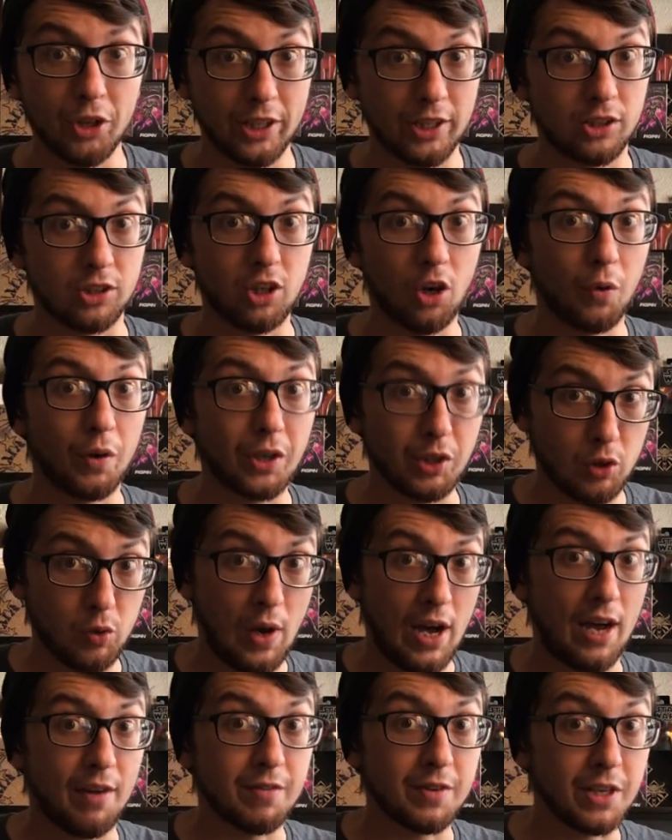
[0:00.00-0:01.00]
is going to
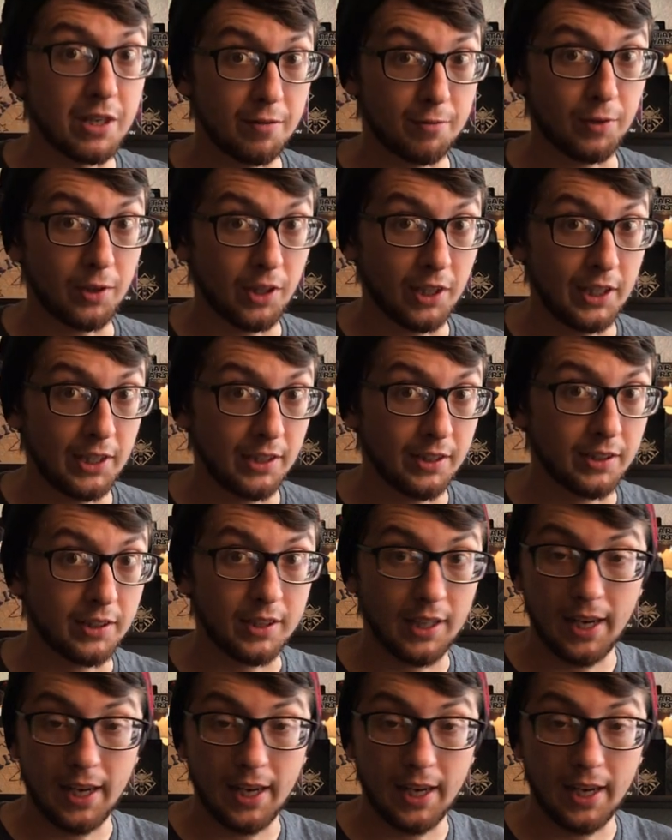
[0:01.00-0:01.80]
have a different list,